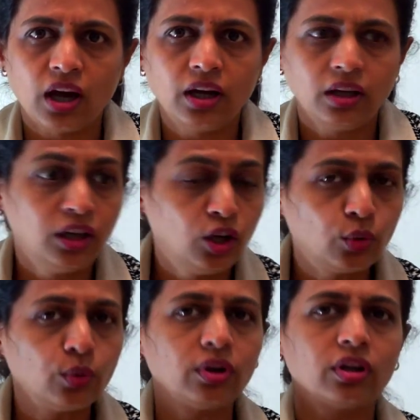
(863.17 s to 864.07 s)
I
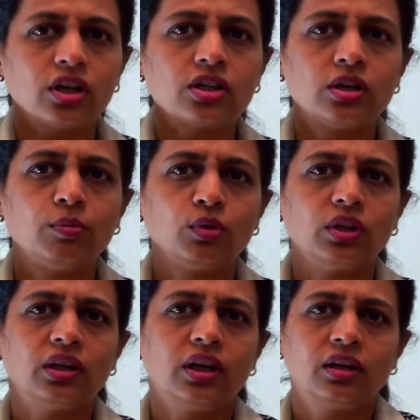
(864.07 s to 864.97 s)
need to rush him to
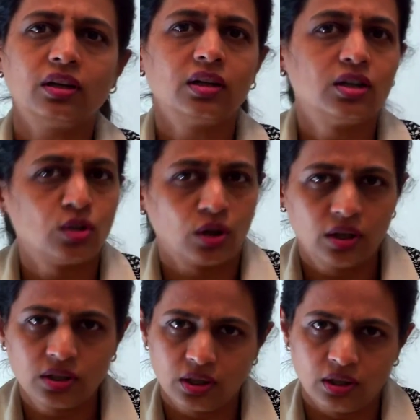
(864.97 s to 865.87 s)
the theater, is
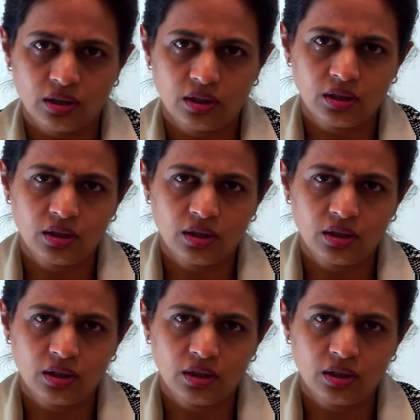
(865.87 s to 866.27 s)
not the scene.